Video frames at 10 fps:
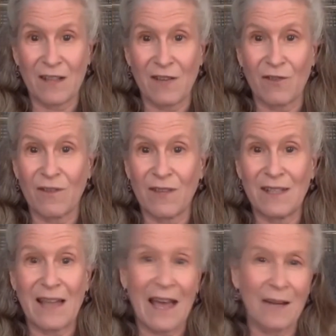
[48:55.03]
on Earth,
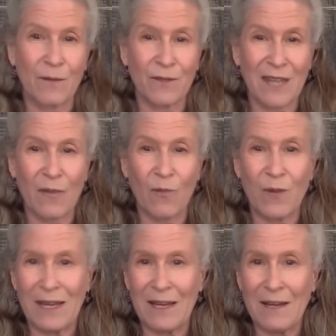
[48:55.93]
these animals that we